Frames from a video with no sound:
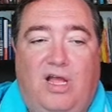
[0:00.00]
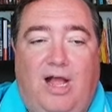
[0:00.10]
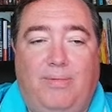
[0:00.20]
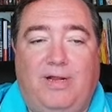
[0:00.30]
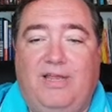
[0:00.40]

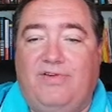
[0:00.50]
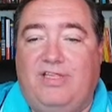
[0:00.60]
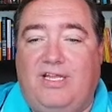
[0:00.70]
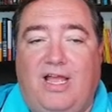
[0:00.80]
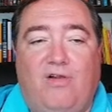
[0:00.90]
I'm going to give it a
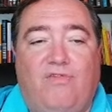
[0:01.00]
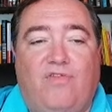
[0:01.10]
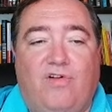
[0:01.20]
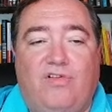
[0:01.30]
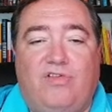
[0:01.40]
title
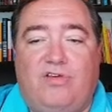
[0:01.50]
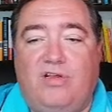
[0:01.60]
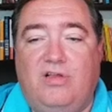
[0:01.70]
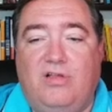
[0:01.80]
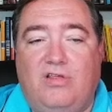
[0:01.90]
first,
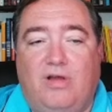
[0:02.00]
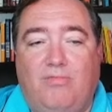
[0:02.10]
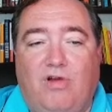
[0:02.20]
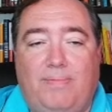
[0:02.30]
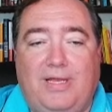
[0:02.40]
so I'm
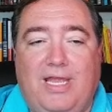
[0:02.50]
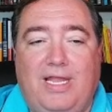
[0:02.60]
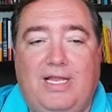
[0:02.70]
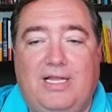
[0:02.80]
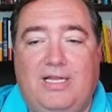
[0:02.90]

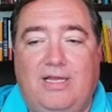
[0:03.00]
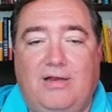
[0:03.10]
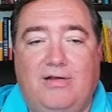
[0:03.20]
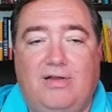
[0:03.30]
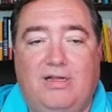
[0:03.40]
replicating it
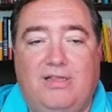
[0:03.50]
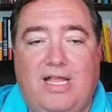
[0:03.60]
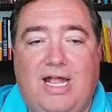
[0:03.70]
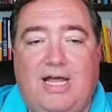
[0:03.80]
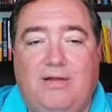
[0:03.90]
here, Douglas
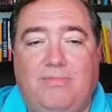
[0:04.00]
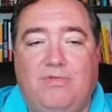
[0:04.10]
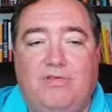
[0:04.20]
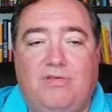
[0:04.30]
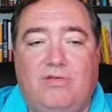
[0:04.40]

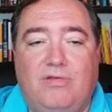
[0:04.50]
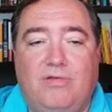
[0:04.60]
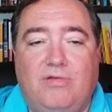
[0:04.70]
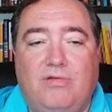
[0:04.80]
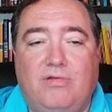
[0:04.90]
Adams.
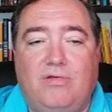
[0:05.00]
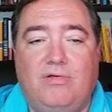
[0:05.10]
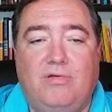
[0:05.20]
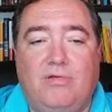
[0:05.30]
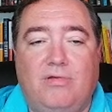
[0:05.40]

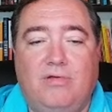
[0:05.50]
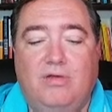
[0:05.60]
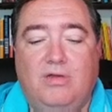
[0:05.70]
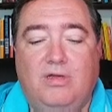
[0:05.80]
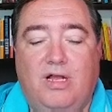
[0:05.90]

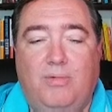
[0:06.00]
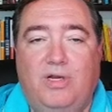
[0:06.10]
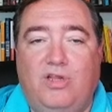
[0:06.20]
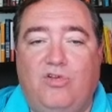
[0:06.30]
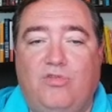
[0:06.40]
I want
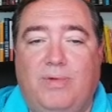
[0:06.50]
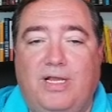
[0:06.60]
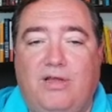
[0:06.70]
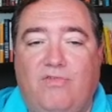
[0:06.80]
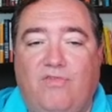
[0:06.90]
to use my
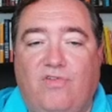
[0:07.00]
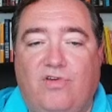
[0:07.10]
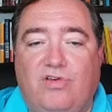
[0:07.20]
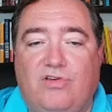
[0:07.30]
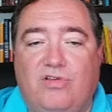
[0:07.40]

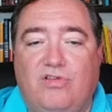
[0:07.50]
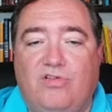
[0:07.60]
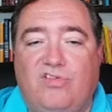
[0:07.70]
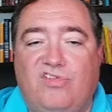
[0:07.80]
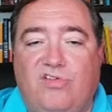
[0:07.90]
convert to
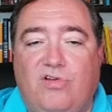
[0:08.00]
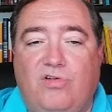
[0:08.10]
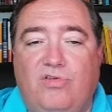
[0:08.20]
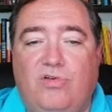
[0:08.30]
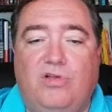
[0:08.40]
search
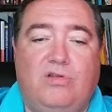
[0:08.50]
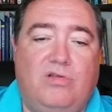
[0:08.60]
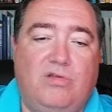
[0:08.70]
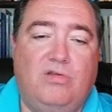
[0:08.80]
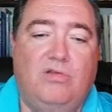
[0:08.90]
node
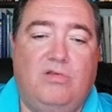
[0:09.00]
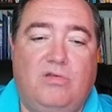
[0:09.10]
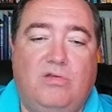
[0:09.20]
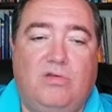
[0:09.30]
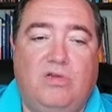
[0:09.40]

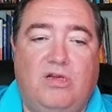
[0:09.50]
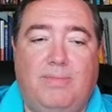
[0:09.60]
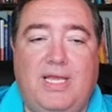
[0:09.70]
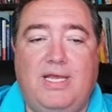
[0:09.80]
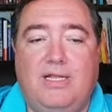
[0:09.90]

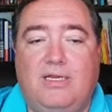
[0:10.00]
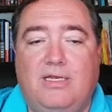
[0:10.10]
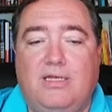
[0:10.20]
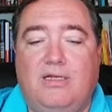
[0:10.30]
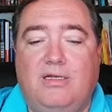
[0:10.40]
command.
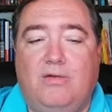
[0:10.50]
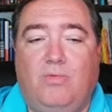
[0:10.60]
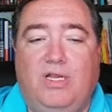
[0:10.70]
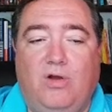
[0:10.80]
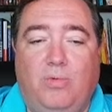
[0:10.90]

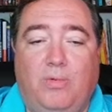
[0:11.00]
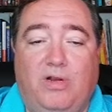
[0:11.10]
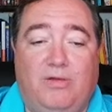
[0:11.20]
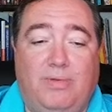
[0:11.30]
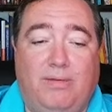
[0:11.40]
We know we want
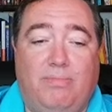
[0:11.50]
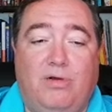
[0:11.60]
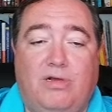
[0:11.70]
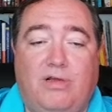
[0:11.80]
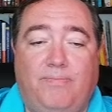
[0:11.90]
it to be a
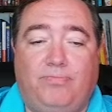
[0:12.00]
book.